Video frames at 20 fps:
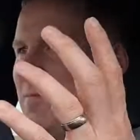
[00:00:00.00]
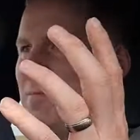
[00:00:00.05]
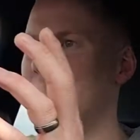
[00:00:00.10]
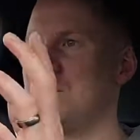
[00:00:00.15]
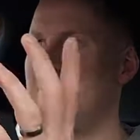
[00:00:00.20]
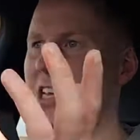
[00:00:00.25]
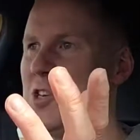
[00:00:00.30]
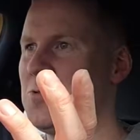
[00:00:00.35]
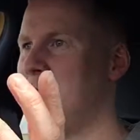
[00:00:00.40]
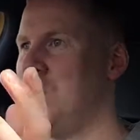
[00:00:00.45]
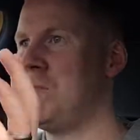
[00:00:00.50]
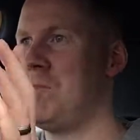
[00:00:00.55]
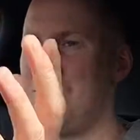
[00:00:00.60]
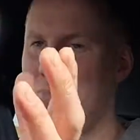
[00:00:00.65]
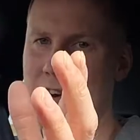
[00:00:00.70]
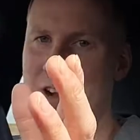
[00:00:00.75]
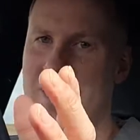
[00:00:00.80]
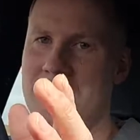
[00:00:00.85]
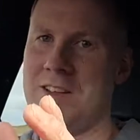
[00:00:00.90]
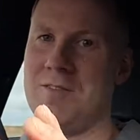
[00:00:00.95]
Stage 1,
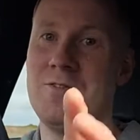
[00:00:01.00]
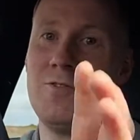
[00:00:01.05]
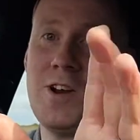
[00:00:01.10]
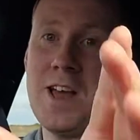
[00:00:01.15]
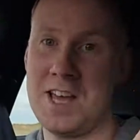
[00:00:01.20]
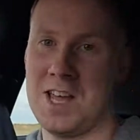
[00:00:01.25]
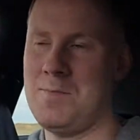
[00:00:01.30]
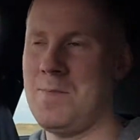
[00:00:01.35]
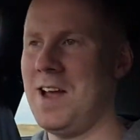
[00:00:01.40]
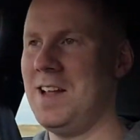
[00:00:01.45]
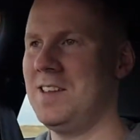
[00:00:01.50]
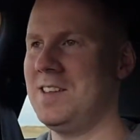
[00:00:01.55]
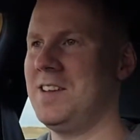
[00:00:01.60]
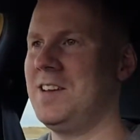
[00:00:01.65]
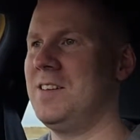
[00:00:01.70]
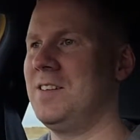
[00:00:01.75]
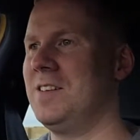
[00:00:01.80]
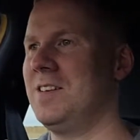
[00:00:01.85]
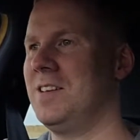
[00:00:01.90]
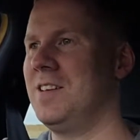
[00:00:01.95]
brilliant. Recommend
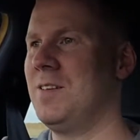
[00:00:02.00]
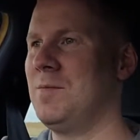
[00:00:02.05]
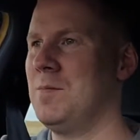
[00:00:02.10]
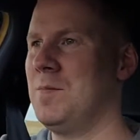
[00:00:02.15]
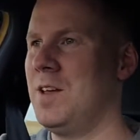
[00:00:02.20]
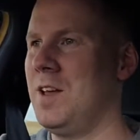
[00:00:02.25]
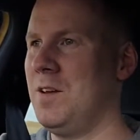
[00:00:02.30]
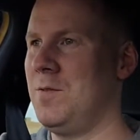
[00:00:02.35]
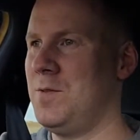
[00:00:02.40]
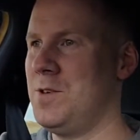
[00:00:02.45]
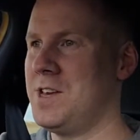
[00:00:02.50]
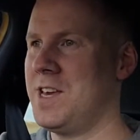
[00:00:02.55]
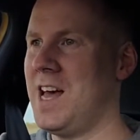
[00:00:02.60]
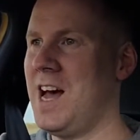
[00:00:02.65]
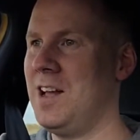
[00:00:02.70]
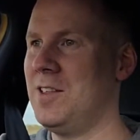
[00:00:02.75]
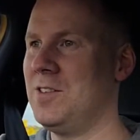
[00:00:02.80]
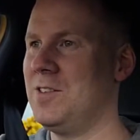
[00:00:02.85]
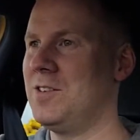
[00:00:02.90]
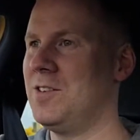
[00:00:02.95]
it if you
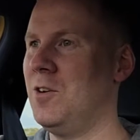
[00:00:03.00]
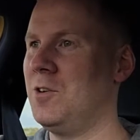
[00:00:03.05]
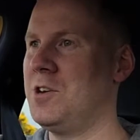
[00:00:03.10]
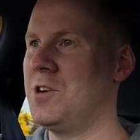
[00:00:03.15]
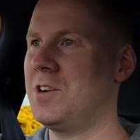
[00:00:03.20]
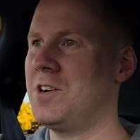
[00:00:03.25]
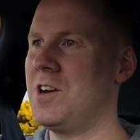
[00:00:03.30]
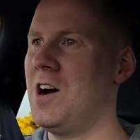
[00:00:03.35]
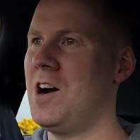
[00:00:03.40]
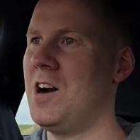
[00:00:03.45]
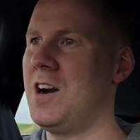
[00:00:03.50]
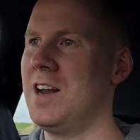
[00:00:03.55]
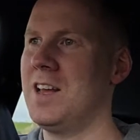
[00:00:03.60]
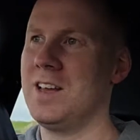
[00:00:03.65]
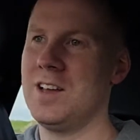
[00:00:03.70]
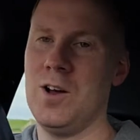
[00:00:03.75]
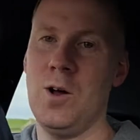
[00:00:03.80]
can on your car.